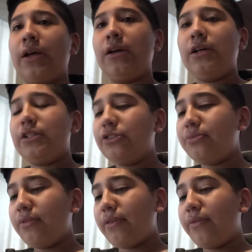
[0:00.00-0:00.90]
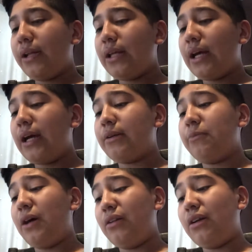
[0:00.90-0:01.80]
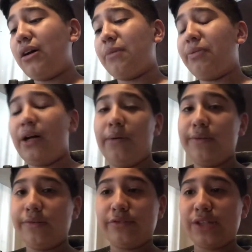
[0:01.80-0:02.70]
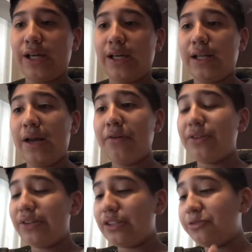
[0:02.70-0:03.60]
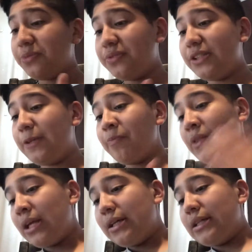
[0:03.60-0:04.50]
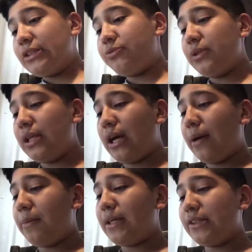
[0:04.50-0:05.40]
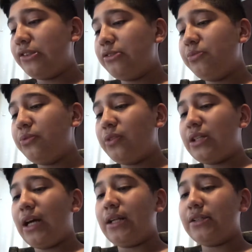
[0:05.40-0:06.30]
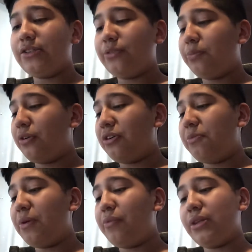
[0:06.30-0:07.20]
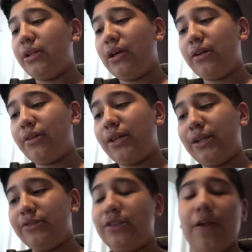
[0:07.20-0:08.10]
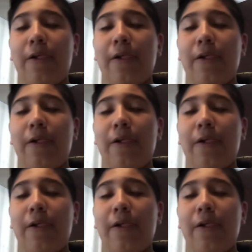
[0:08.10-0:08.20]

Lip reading: This movie really had a lot of problems, and I don't think this movie hits really high because this movie kind of disappointed me with a lot of things.